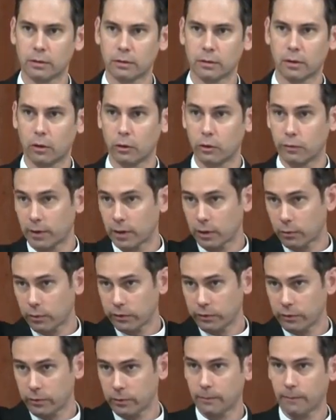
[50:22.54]
Oh, you've got a
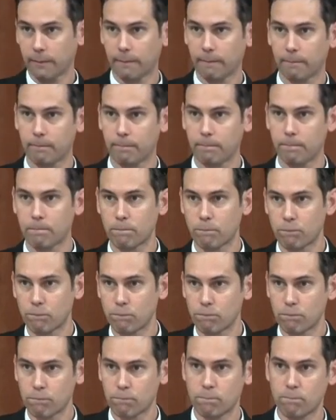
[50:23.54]
question? Mm-hmm.
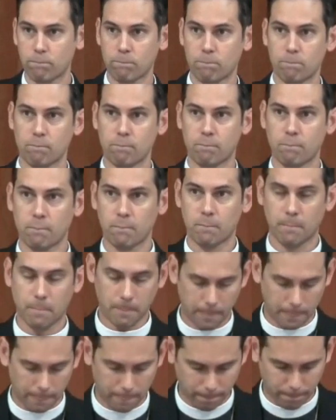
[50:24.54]
Not entirely
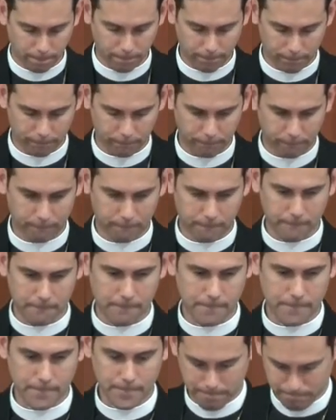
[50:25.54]
on point, but
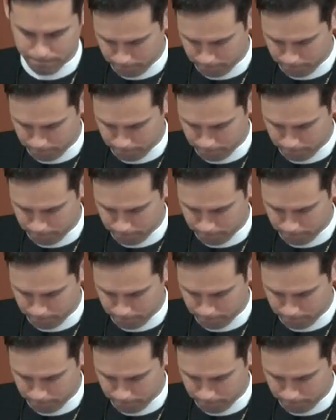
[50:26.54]
every